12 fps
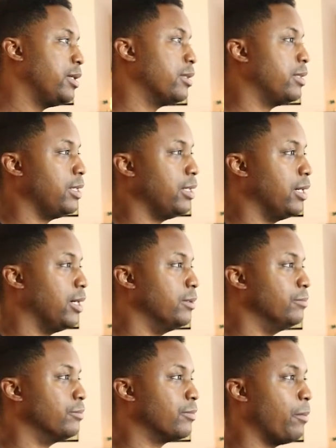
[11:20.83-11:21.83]
the
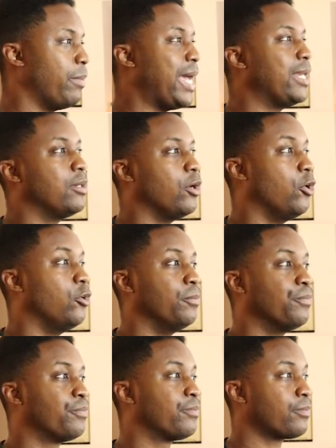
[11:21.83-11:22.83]
abandoned
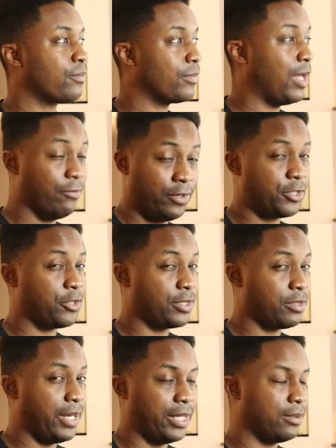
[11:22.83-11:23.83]
home, I'm very sure
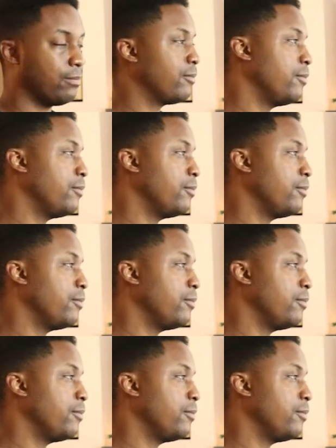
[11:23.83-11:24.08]
it's abandoned,